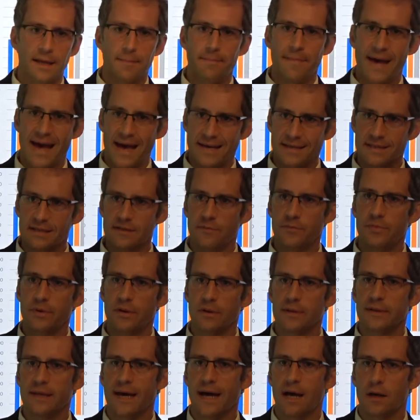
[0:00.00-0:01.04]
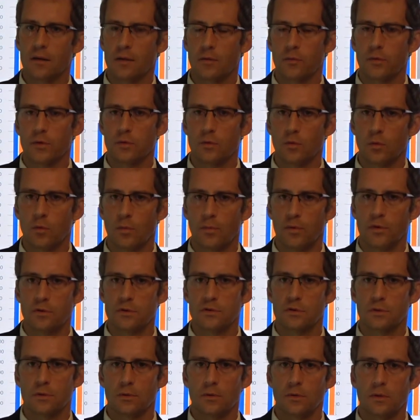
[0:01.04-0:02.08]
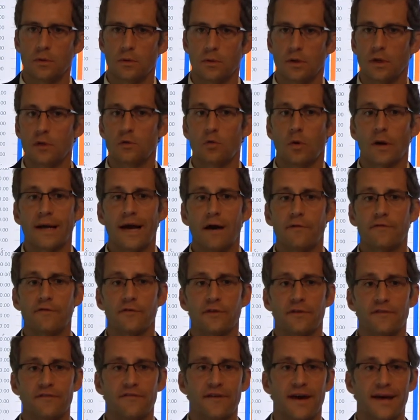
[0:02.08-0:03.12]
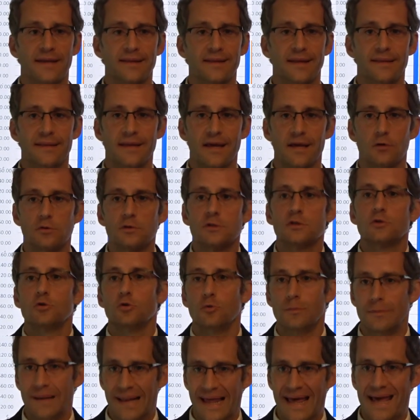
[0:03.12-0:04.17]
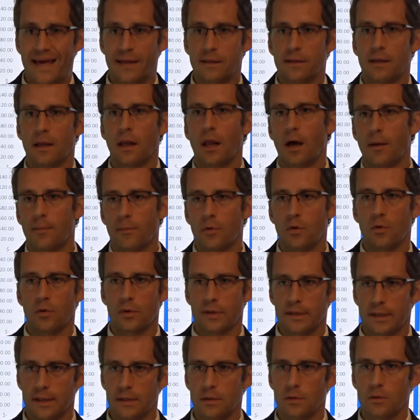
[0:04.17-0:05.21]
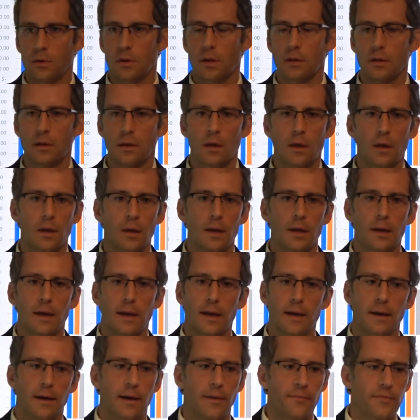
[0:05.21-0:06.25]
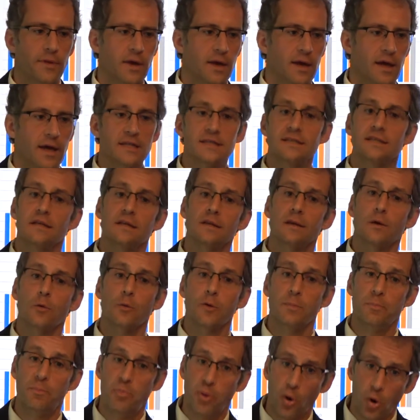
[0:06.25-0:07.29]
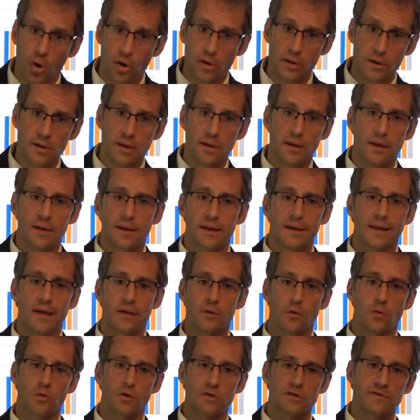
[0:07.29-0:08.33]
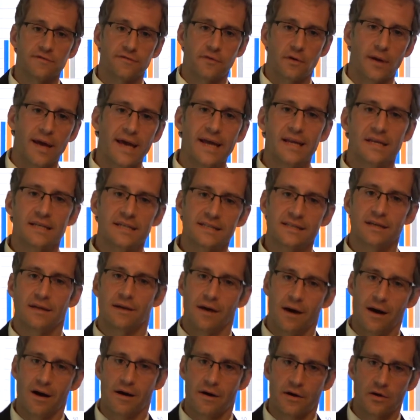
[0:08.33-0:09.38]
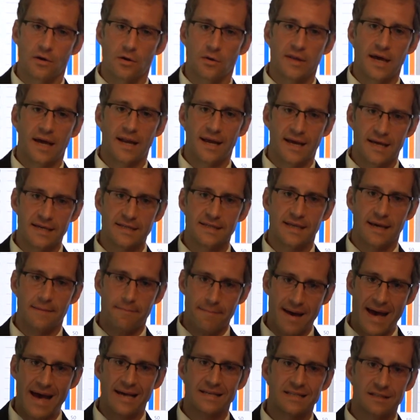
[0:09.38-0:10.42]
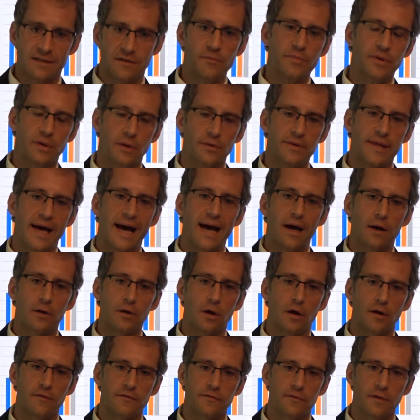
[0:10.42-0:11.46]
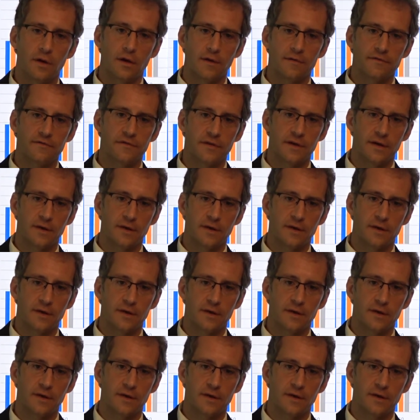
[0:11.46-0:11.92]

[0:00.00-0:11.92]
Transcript: a massive build out of renewables, you need to account for the fact that they consume land a lot more than nuclear. It's in the report. In other words, for any scenario that has a massive build out of